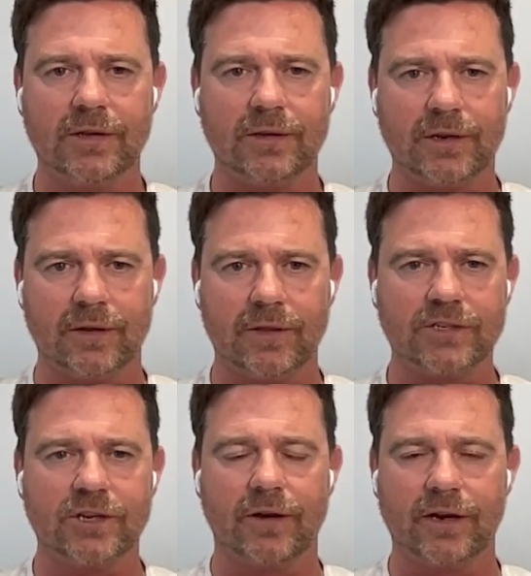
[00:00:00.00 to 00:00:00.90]
You know, they're
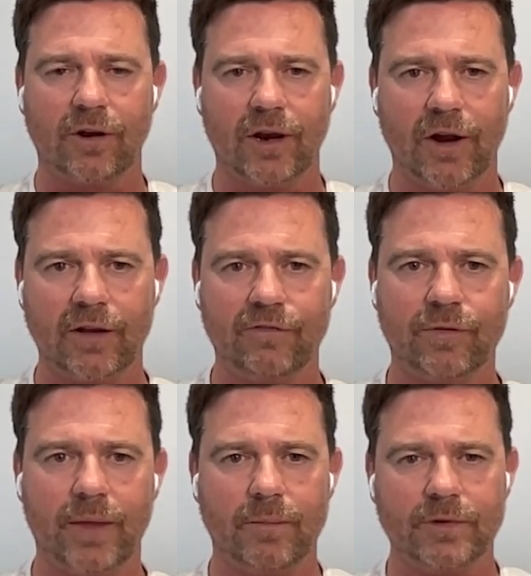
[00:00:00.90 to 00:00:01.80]
certainly not learning from
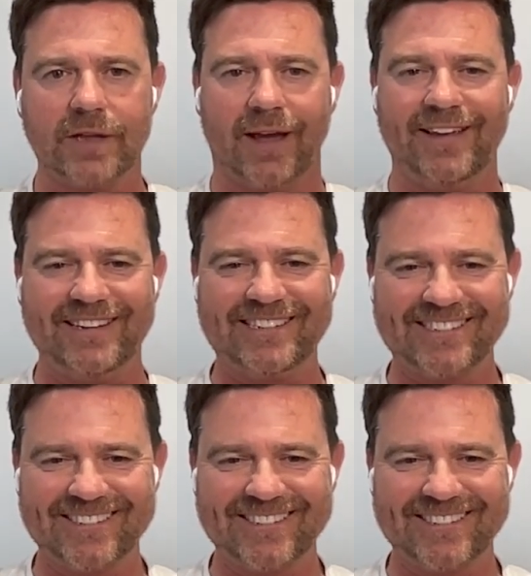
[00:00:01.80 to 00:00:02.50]
their mistakes.